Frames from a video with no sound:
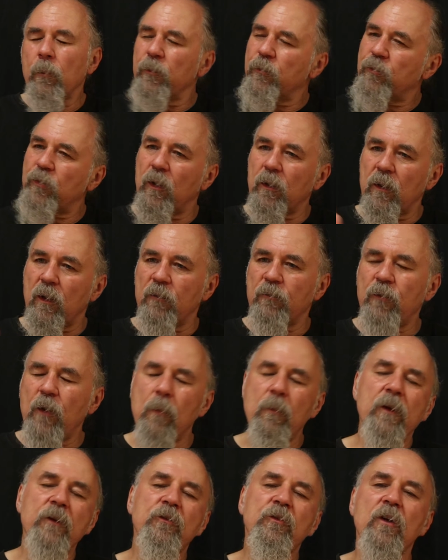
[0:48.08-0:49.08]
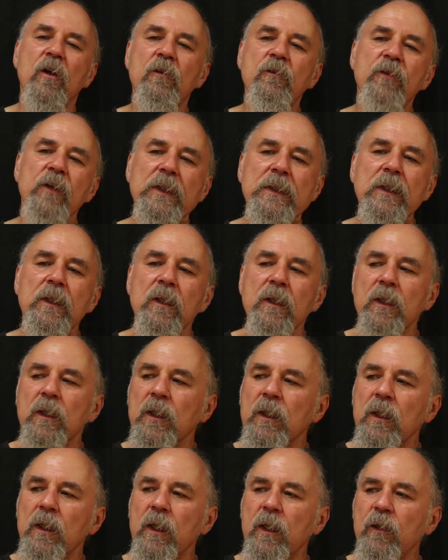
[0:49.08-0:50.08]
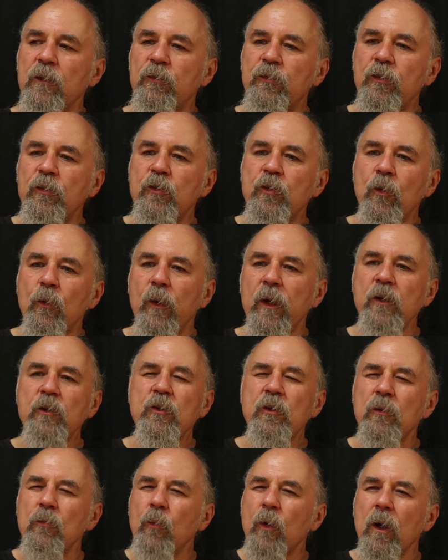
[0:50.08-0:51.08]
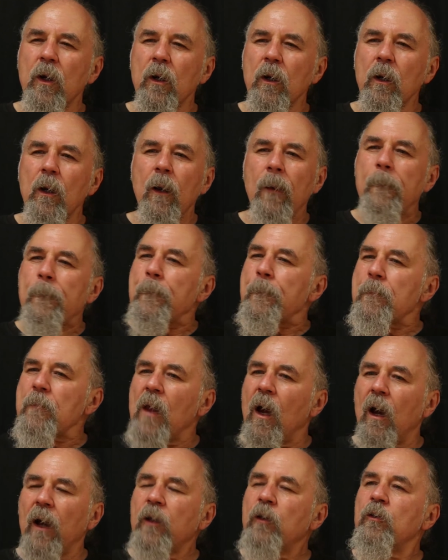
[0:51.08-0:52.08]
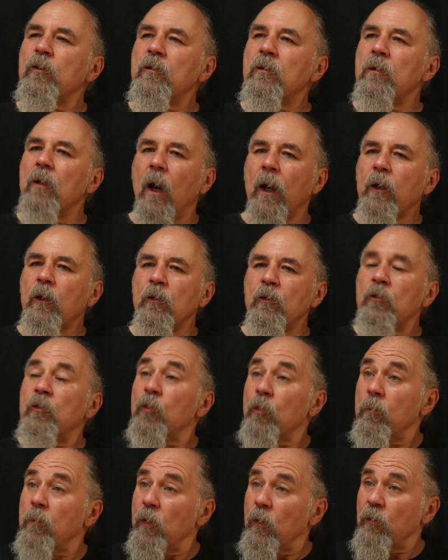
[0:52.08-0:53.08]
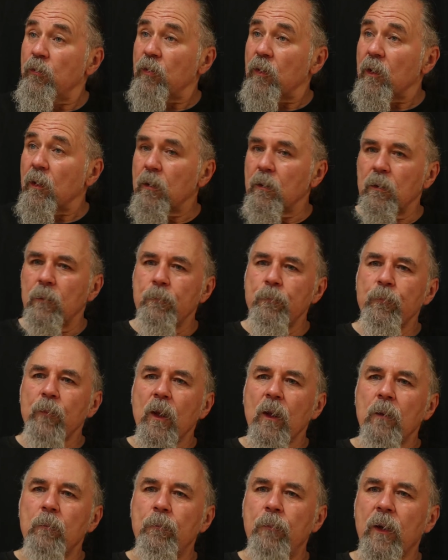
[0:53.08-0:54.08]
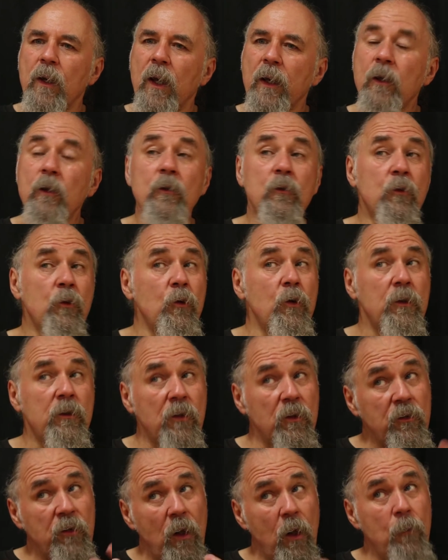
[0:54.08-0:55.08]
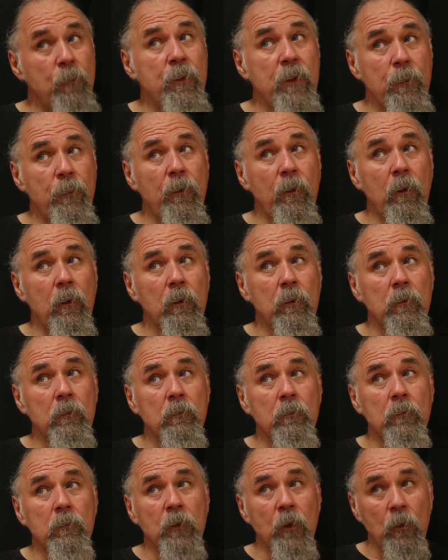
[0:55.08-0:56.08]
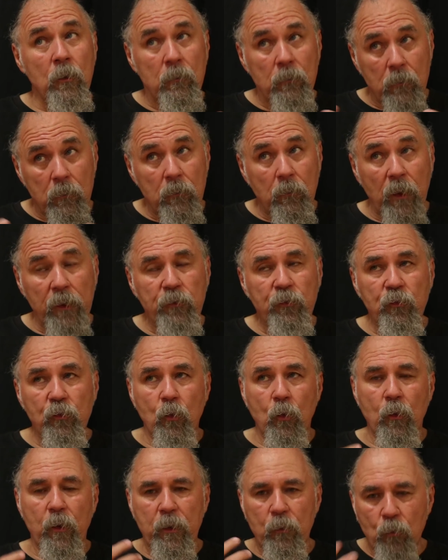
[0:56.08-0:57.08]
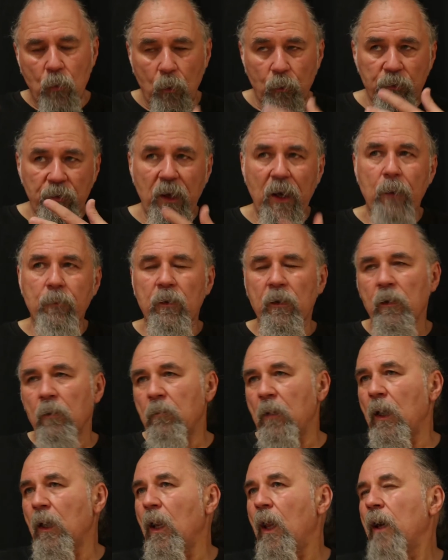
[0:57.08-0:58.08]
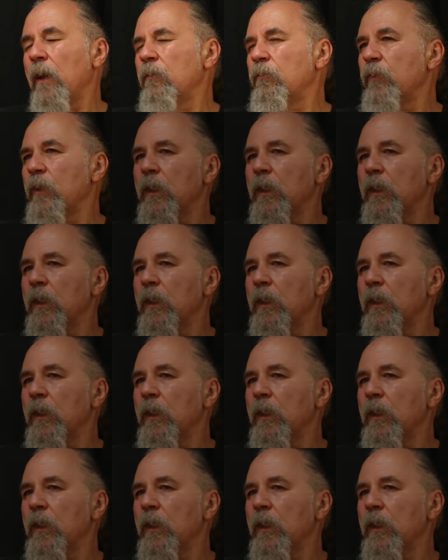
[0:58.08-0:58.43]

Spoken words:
of a sudden I found myself in a situation where I could do music, but I could do it to tell people, my story and what was happening in my life.